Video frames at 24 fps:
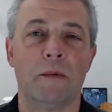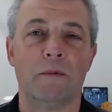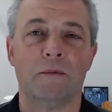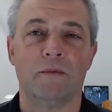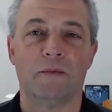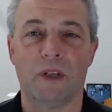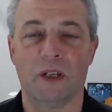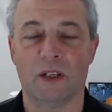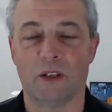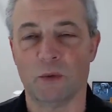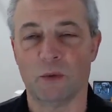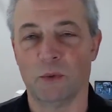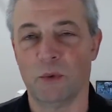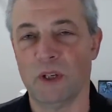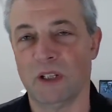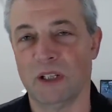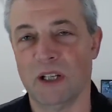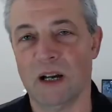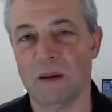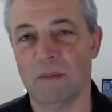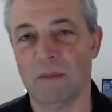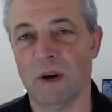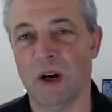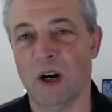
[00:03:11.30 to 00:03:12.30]
take the wheel
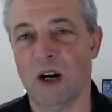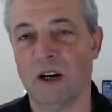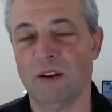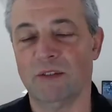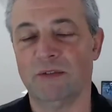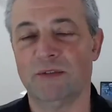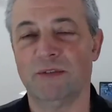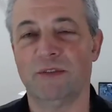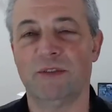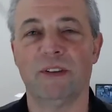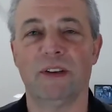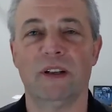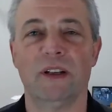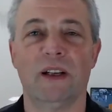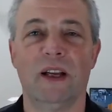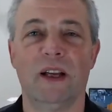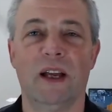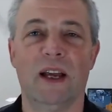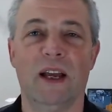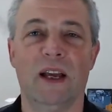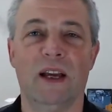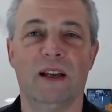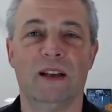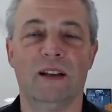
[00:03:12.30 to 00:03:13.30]
hub off,
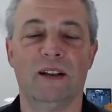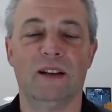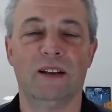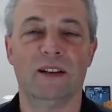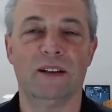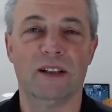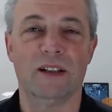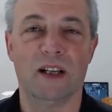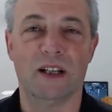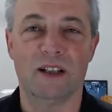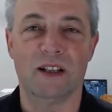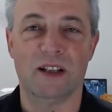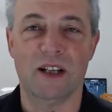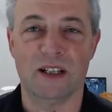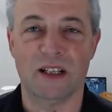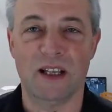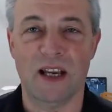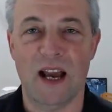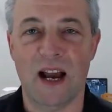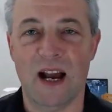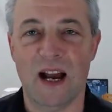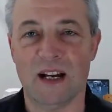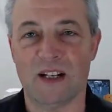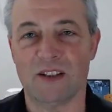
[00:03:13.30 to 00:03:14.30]
and then take the
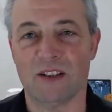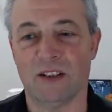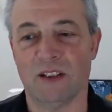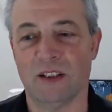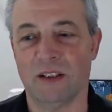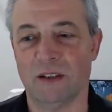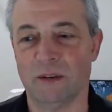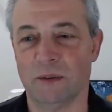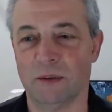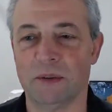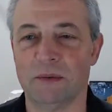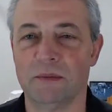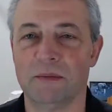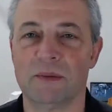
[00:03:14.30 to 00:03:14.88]
axle out.